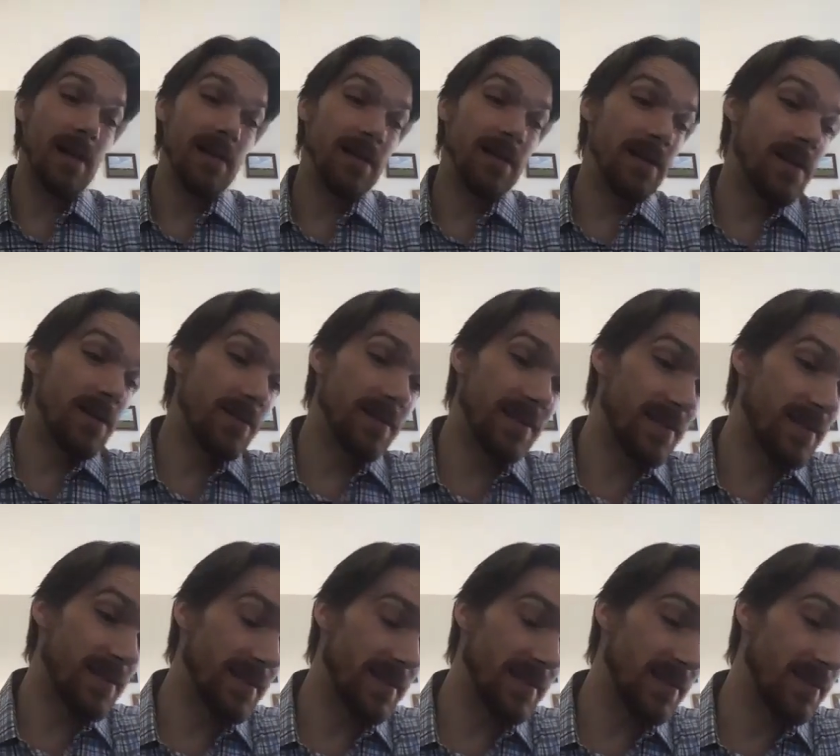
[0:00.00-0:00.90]
of,
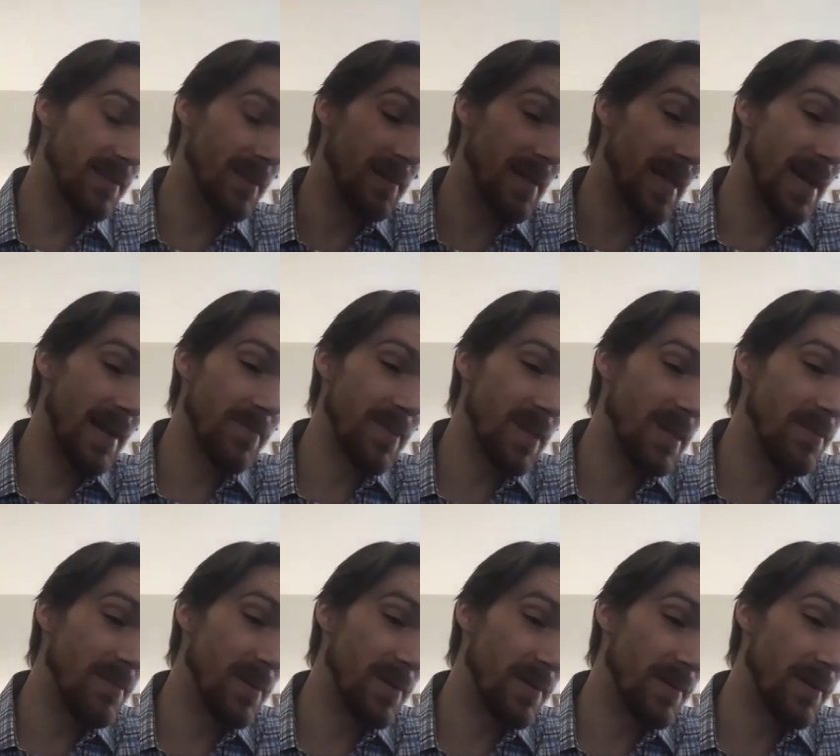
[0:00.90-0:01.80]
it's a lot of
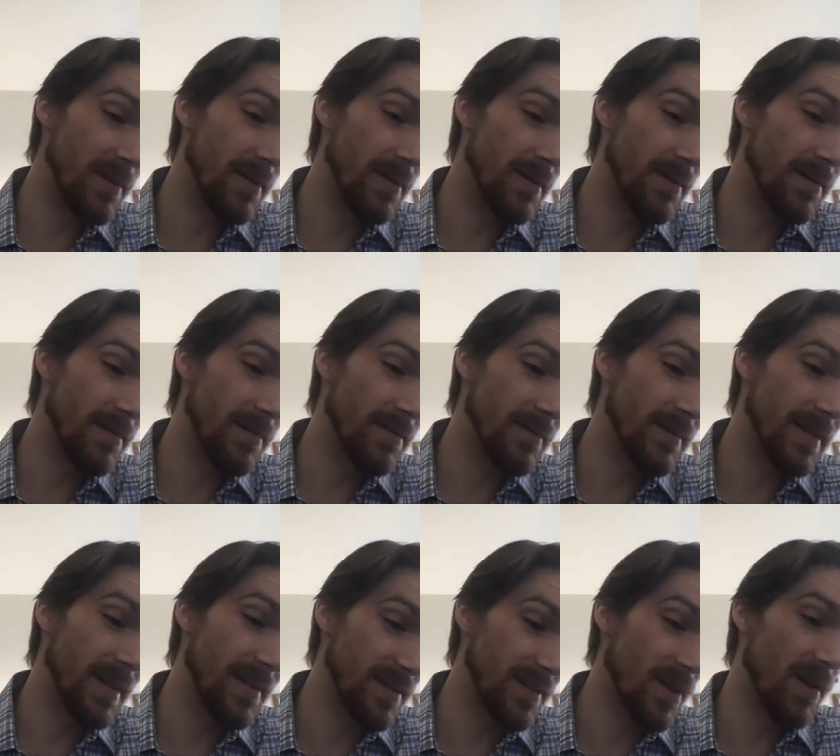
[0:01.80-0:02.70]
people
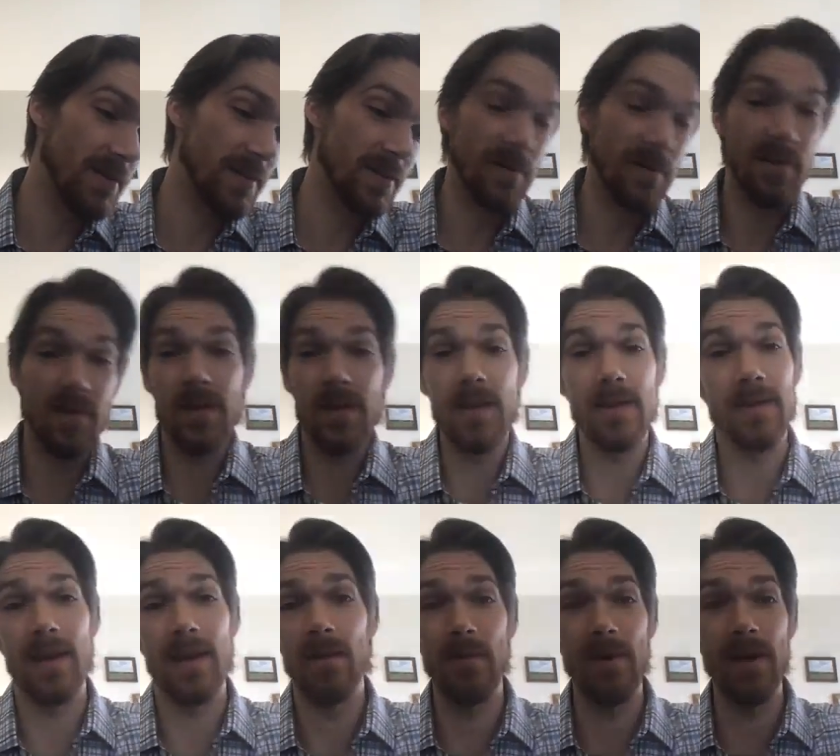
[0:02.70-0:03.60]
that I've talked to are thinking
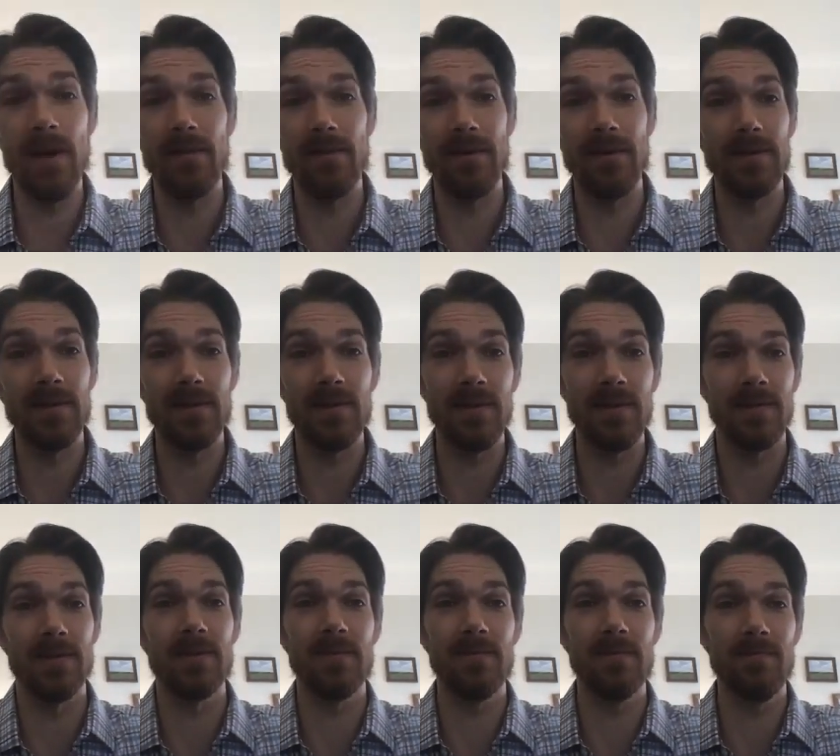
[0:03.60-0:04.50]
that way, or
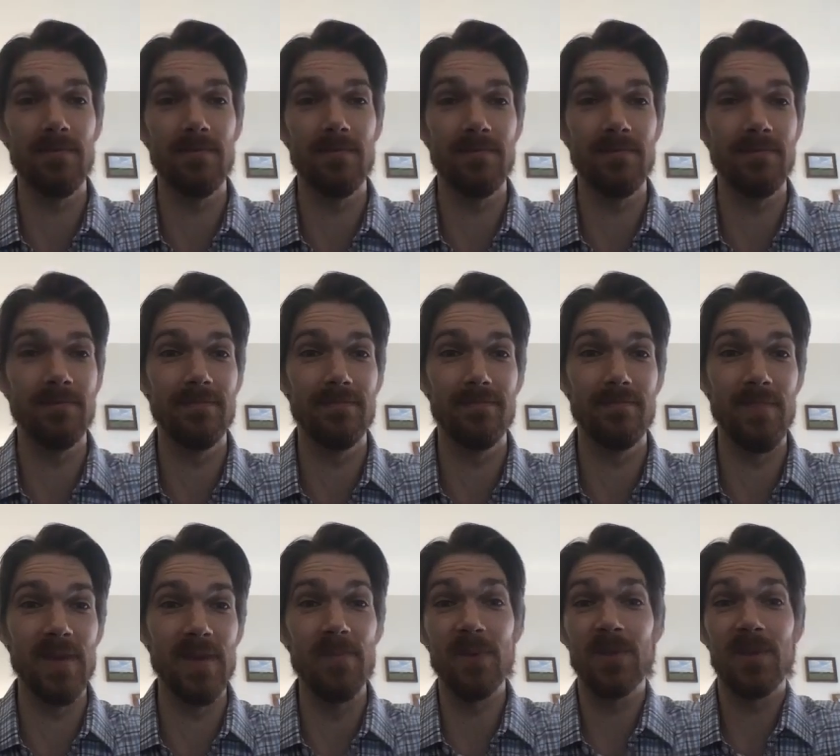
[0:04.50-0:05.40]
there's
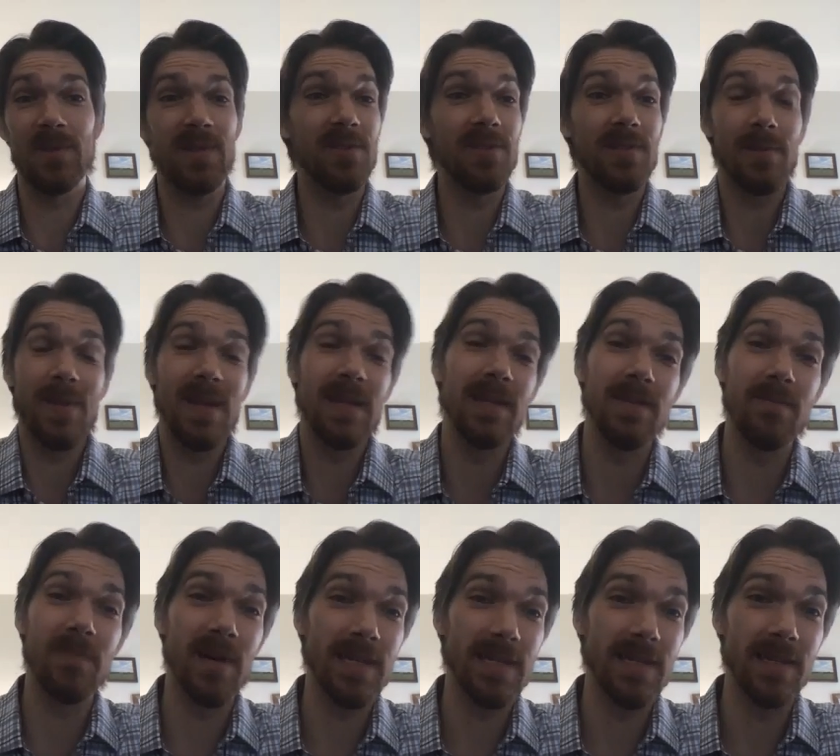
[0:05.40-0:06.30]
people still spending
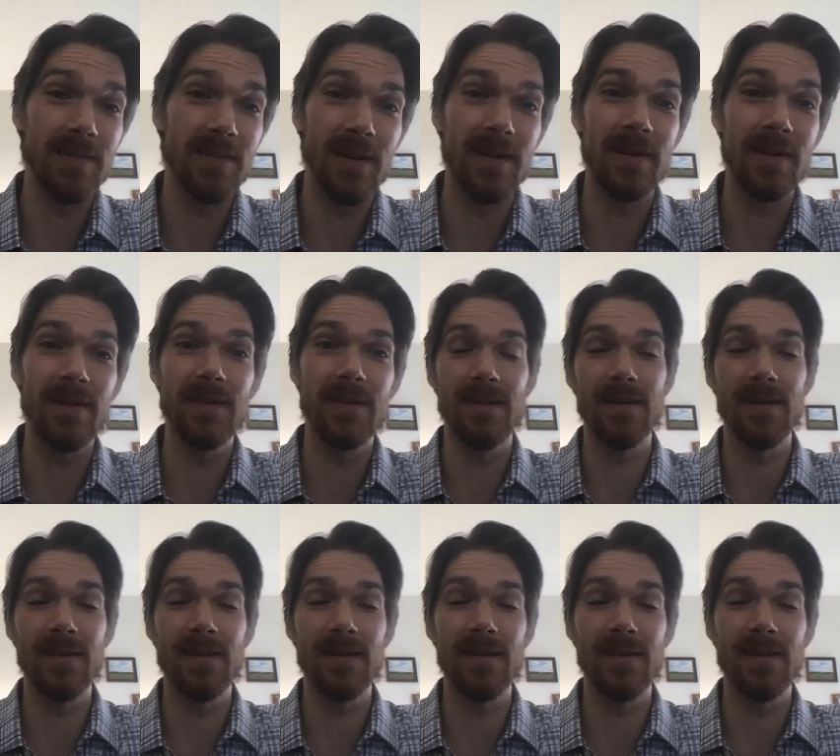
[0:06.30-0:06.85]
money, right?